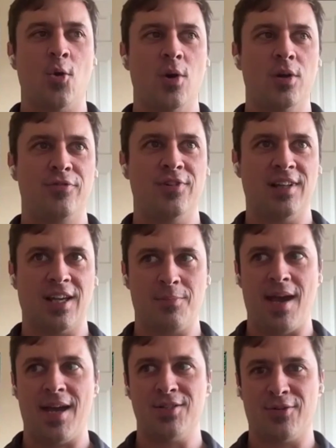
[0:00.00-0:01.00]
going to feel like
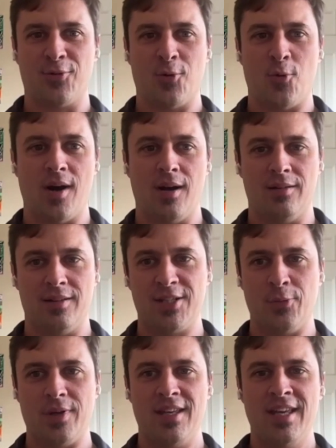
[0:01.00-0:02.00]
magic for a while
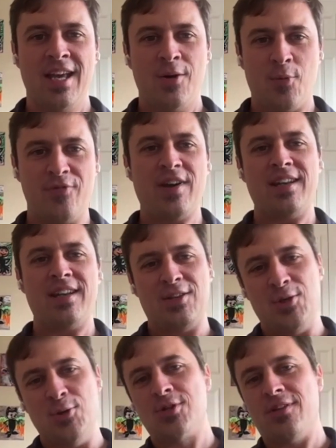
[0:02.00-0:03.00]
until we've got to get
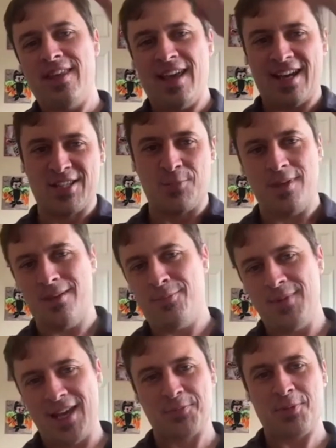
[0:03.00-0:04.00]
used to the
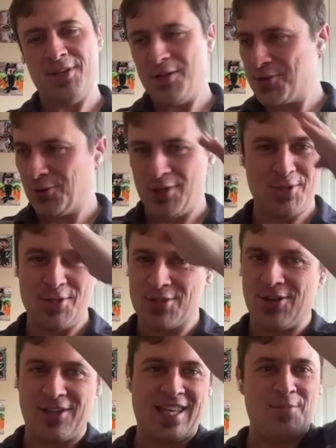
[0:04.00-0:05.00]
exponential. It's
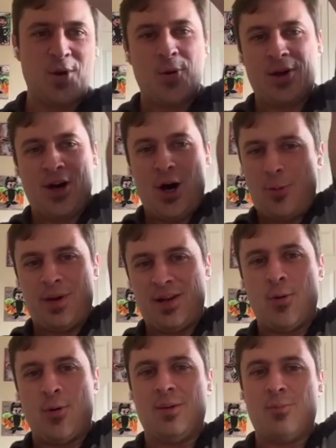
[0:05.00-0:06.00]
just going to keep going up
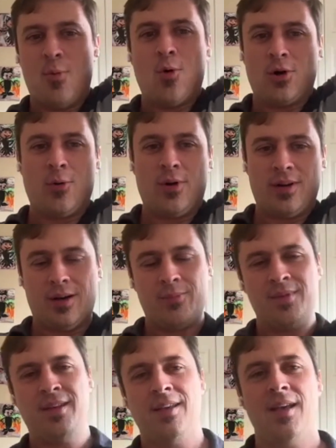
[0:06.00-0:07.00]
and going up more, going up.
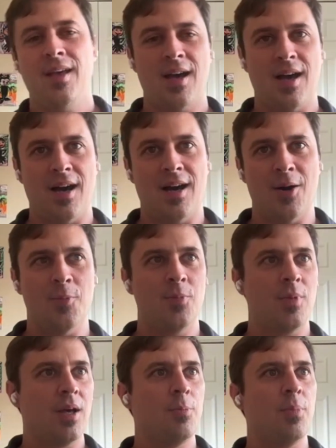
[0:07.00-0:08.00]

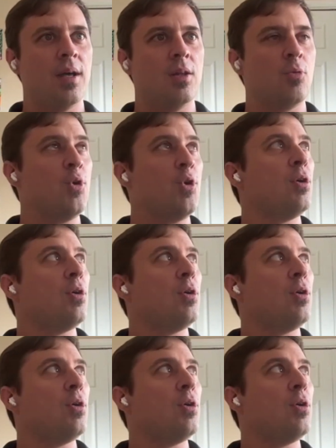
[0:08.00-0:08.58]
But